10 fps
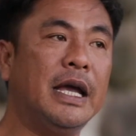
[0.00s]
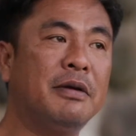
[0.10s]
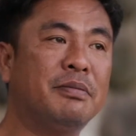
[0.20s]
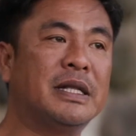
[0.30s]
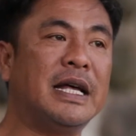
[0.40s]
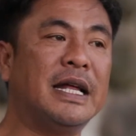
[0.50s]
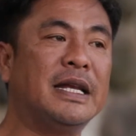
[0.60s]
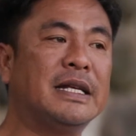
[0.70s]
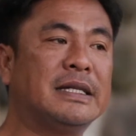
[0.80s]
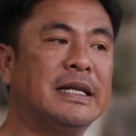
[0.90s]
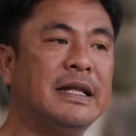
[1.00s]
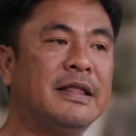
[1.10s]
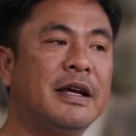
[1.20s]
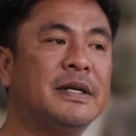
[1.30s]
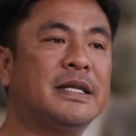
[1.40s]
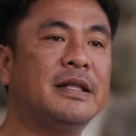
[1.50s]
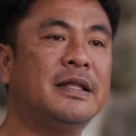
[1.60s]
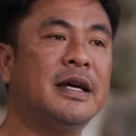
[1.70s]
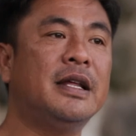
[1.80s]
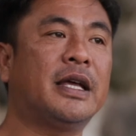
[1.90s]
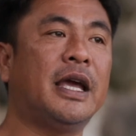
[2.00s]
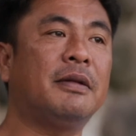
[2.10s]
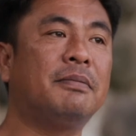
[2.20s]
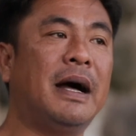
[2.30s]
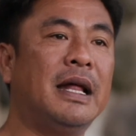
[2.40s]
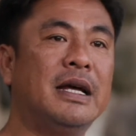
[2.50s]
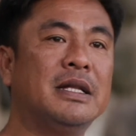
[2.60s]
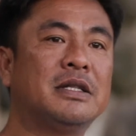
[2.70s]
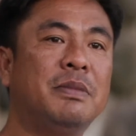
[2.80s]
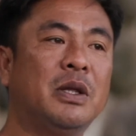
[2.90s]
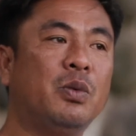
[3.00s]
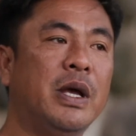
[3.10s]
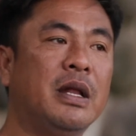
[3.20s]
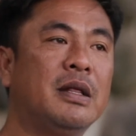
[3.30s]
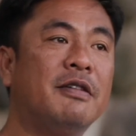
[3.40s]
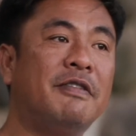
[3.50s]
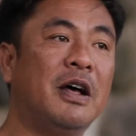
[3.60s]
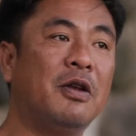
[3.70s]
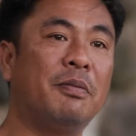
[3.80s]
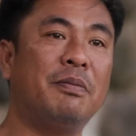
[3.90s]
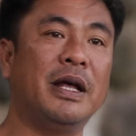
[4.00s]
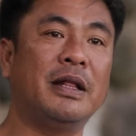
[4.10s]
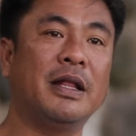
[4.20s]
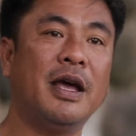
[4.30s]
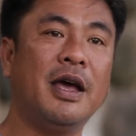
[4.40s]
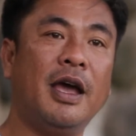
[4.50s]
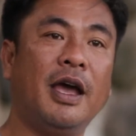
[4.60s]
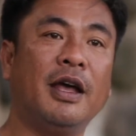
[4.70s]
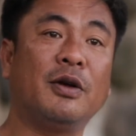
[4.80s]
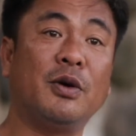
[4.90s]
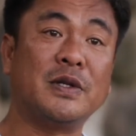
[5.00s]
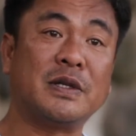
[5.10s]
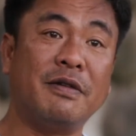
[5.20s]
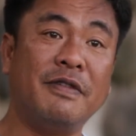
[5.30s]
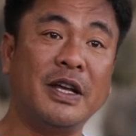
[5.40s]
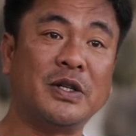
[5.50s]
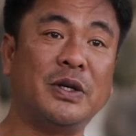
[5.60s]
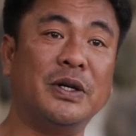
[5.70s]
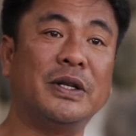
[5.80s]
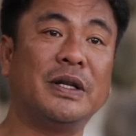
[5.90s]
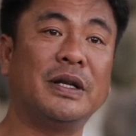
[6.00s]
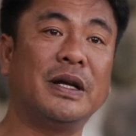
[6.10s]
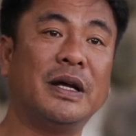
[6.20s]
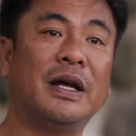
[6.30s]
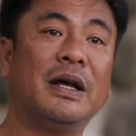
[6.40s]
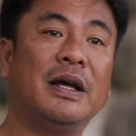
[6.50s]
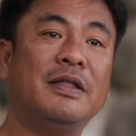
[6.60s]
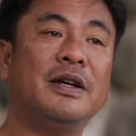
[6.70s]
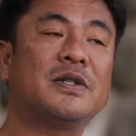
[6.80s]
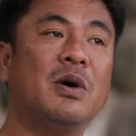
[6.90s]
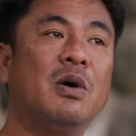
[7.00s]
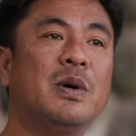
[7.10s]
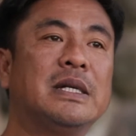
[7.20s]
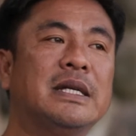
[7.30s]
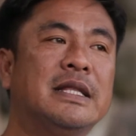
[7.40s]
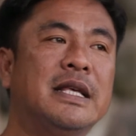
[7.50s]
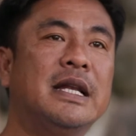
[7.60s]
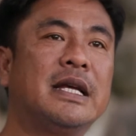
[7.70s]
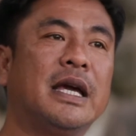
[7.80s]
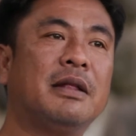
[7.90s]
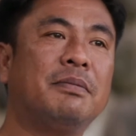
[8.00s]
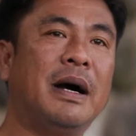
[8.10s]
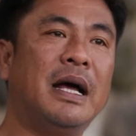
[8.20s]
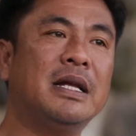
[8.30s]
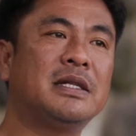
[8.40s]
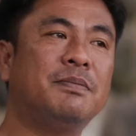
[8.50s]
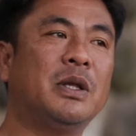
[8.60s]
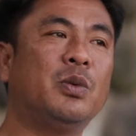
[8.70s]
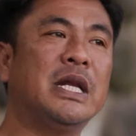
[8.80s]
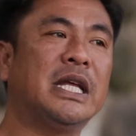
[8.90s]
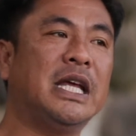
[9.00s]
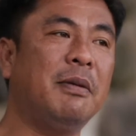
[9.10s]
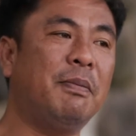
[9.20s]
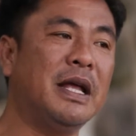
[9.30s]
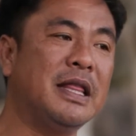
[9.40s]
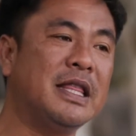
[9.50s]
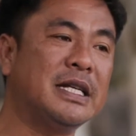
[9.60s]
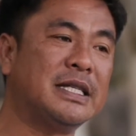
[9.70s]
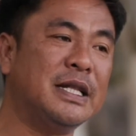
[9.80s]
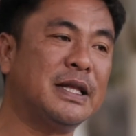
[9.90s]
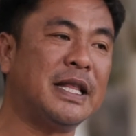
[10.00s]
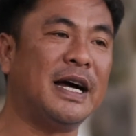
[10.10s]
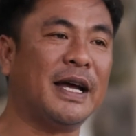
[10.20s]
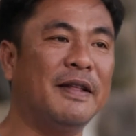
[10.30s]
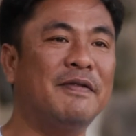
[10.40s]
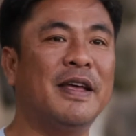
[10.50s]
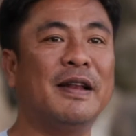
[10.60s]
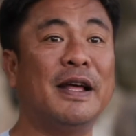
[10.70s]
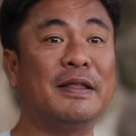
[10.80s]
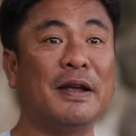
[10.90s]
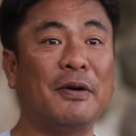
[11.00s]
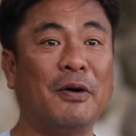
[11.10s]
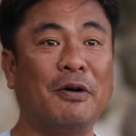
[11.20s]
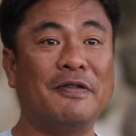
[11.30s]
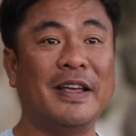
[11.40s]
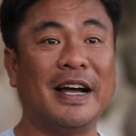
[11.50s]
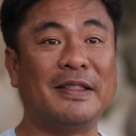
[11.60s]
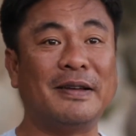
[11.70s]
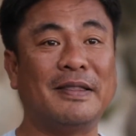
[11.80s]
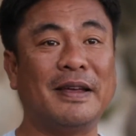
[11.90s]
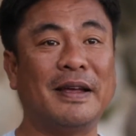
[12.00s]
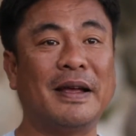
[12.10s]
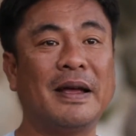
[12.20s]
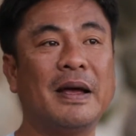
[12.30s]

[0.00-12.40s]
In Batanes, there is a delicate balance between development and conservation. There's always a delicate balance between keeping this intact and then letting go of the other thing.